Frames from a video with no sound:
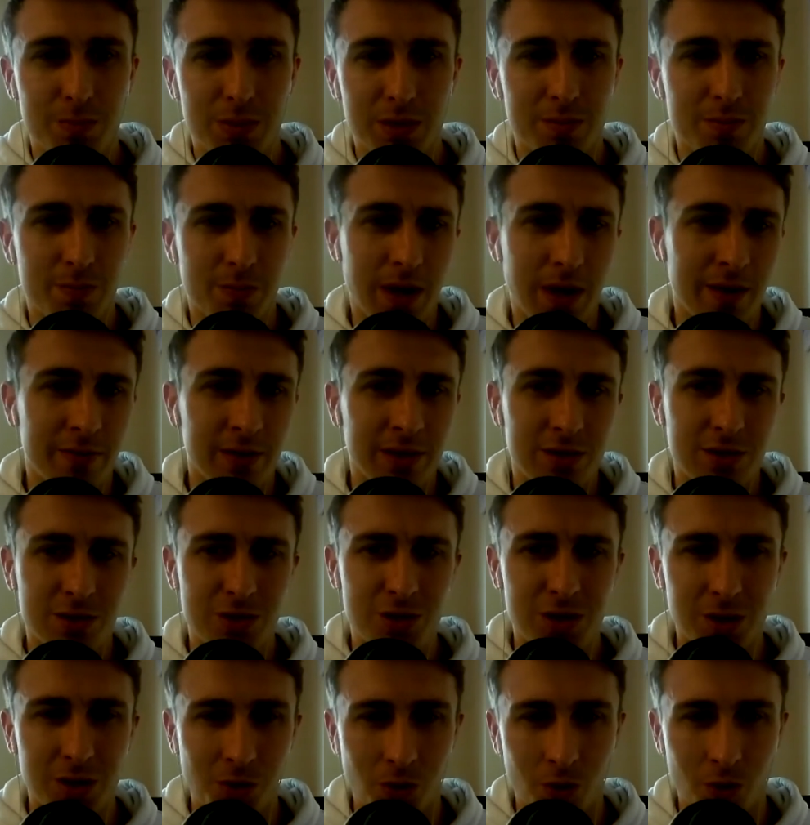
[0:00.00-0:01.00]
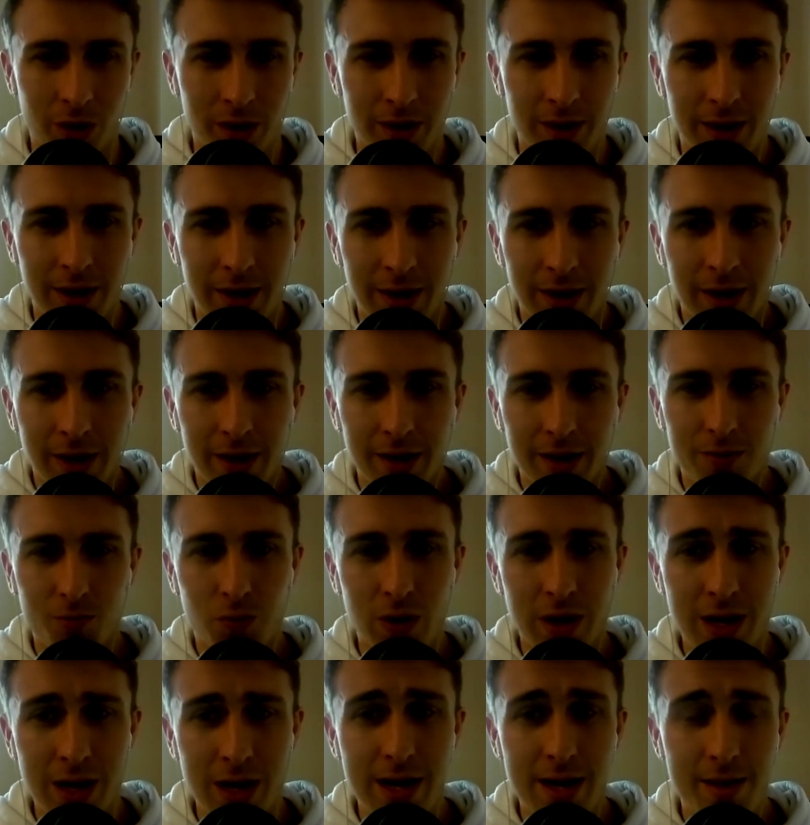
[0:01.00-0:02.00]
But having to shoehorn
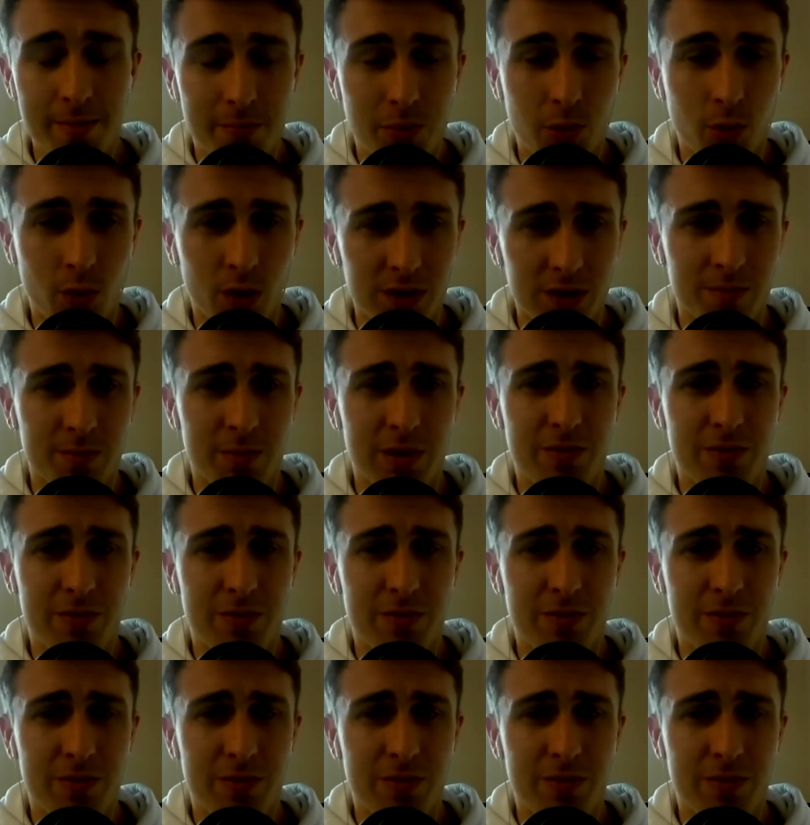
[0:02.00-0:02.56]
really important